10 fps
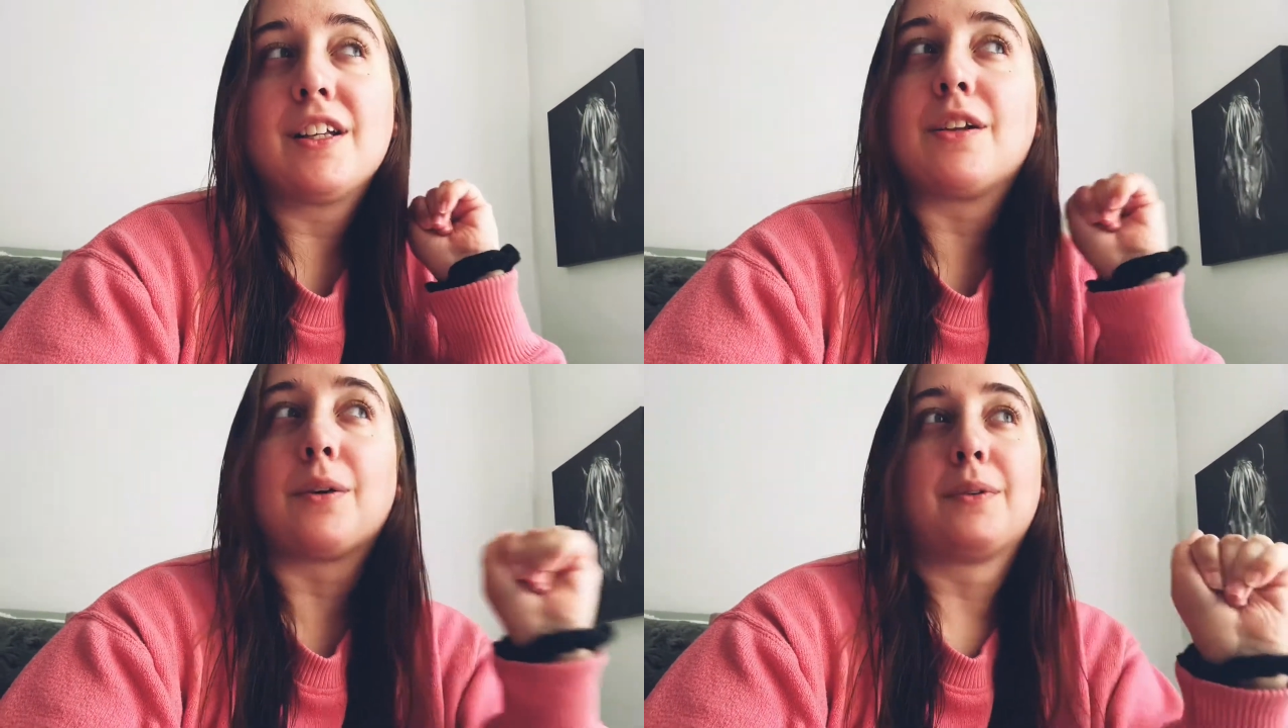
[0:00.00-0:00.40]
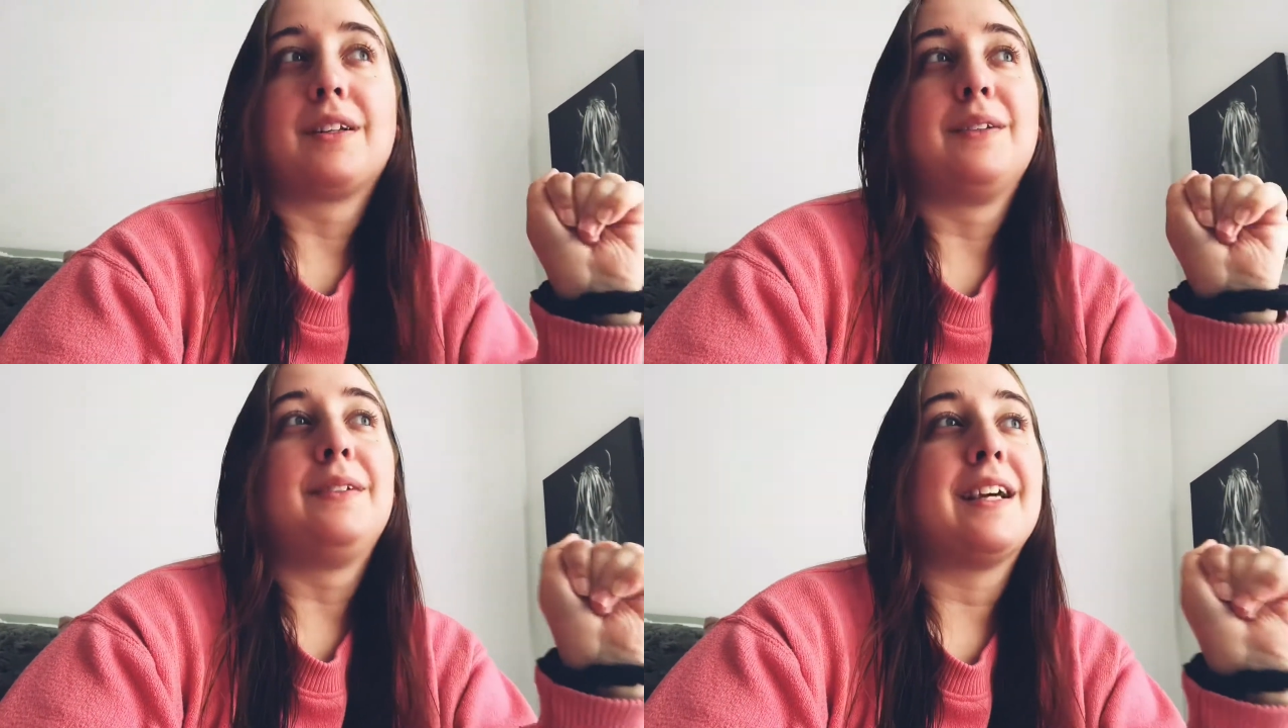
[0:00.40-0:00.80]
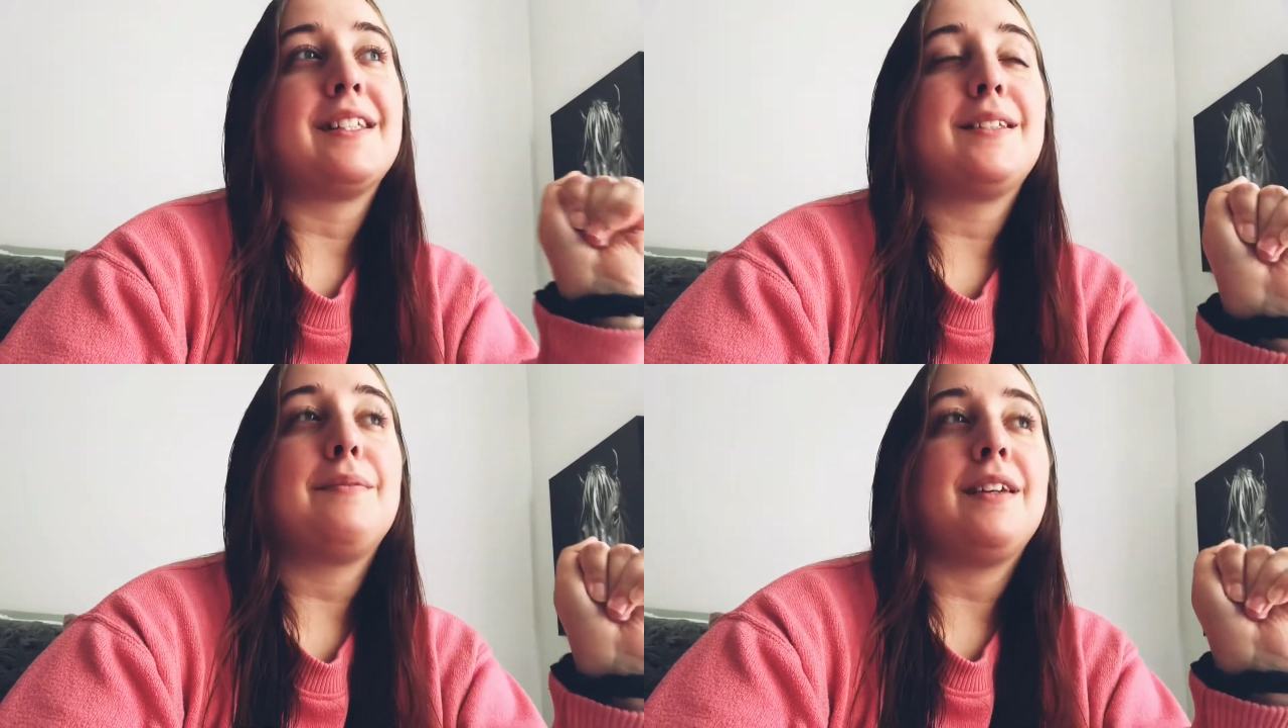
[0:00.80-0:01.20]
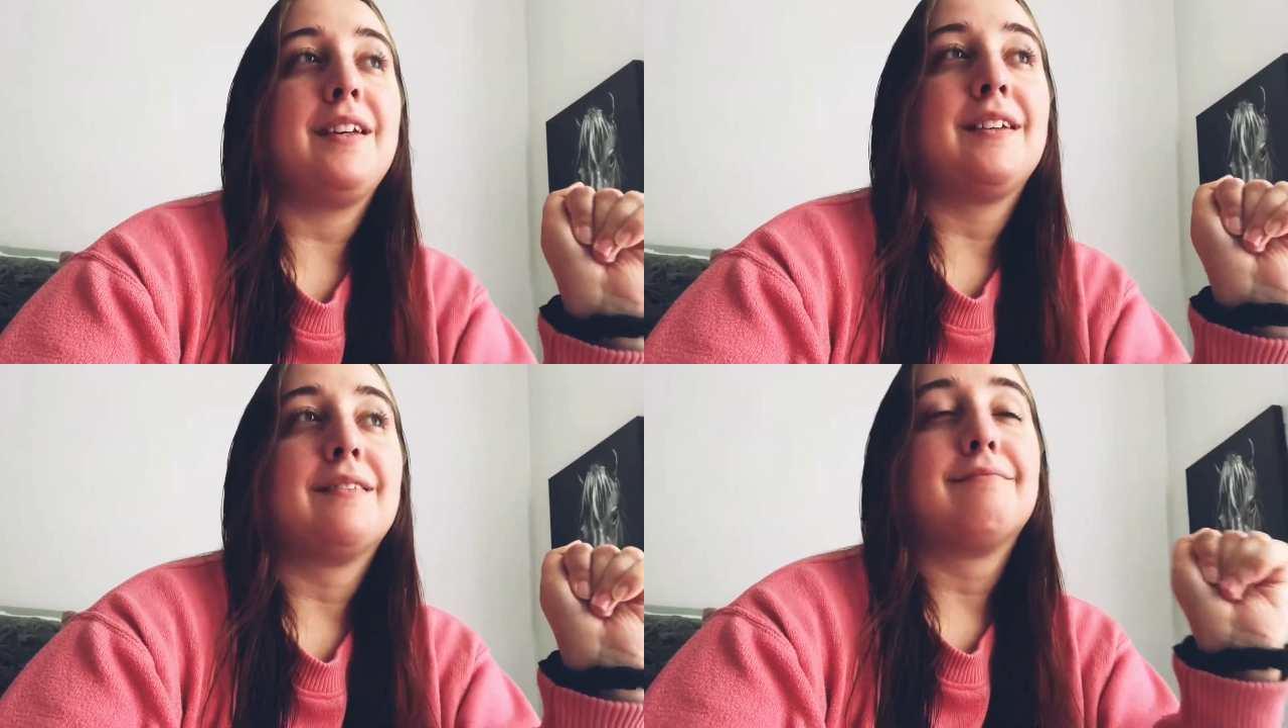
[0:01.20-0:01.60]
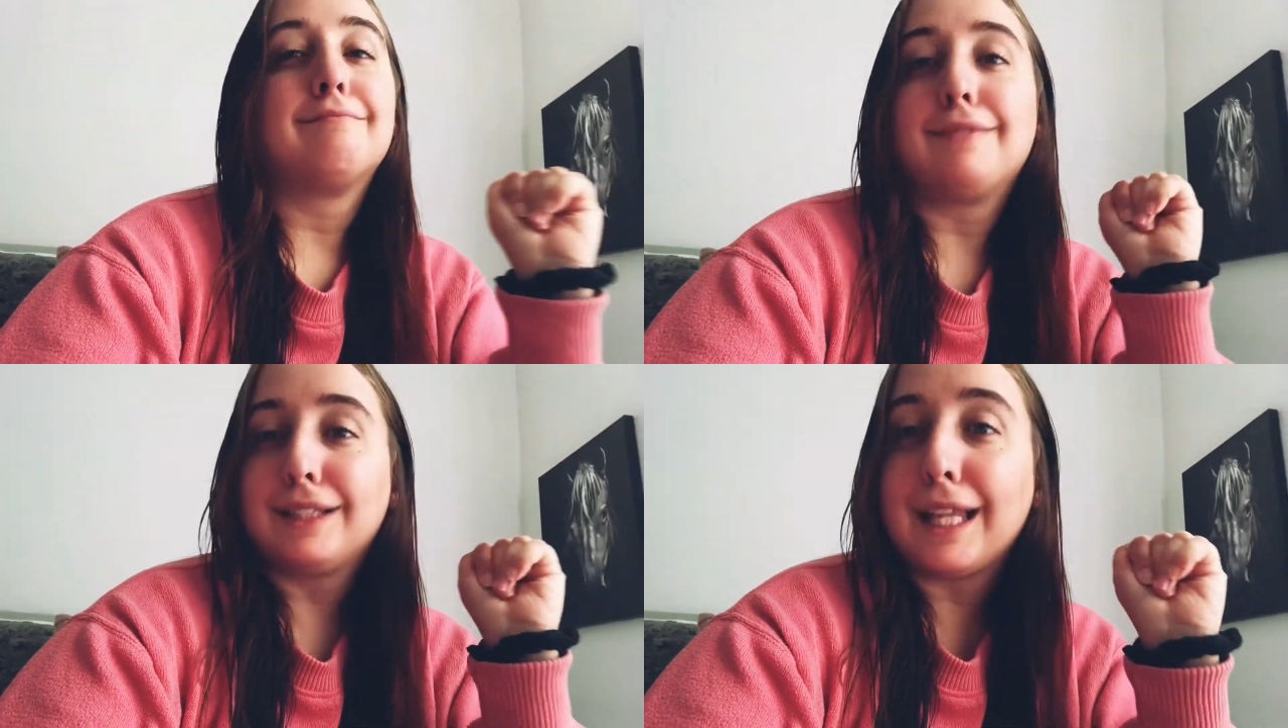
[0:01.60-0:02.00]
no one who gets me
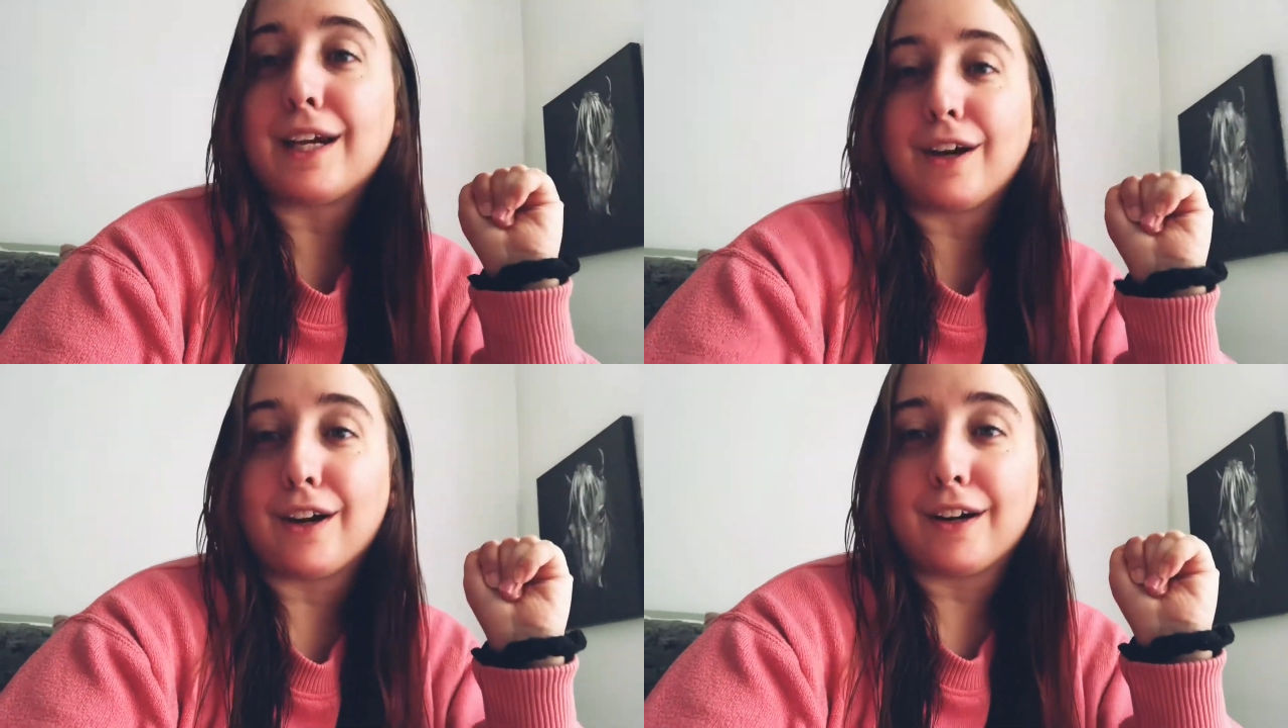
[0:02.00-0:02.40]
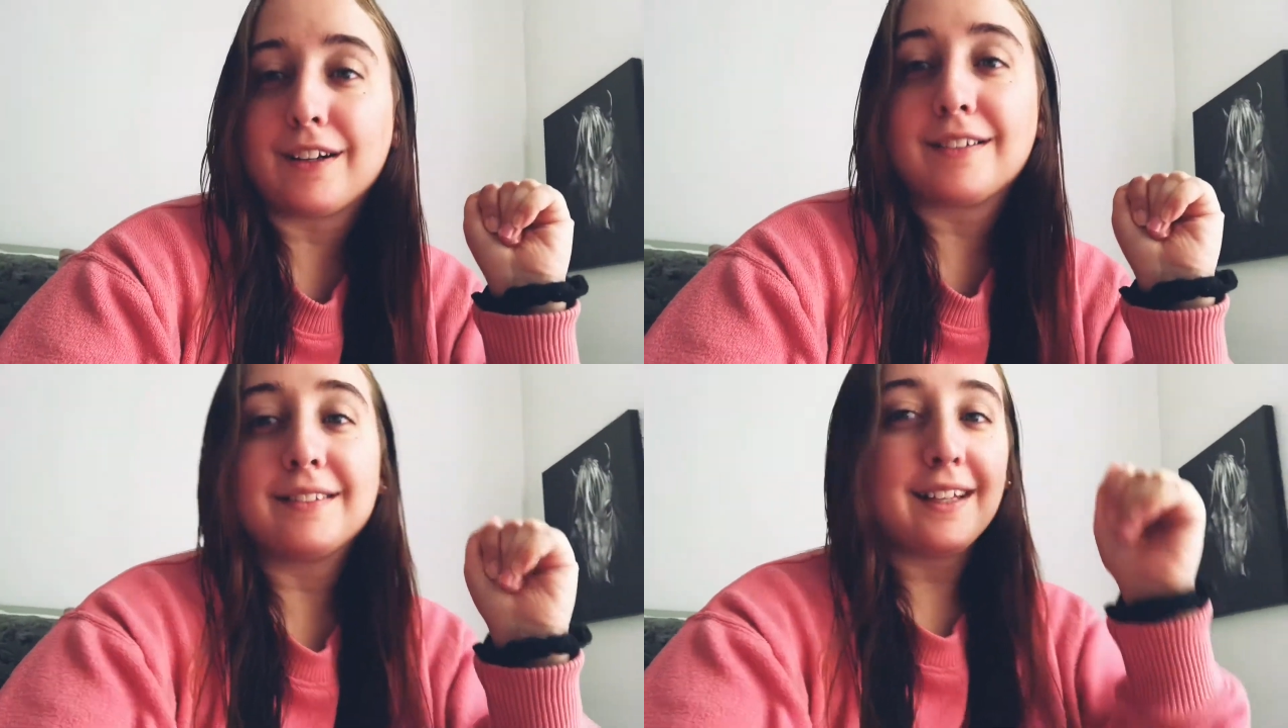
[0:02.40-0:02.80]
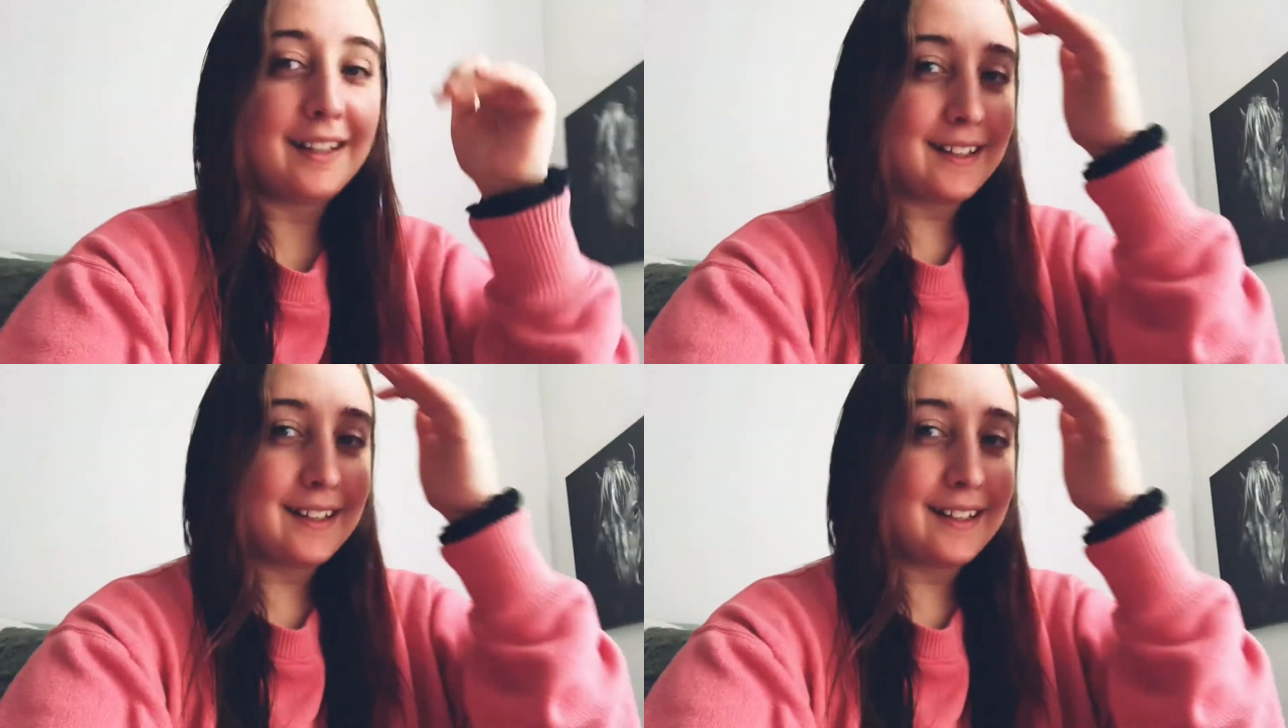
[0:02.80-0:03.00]
like her. Like,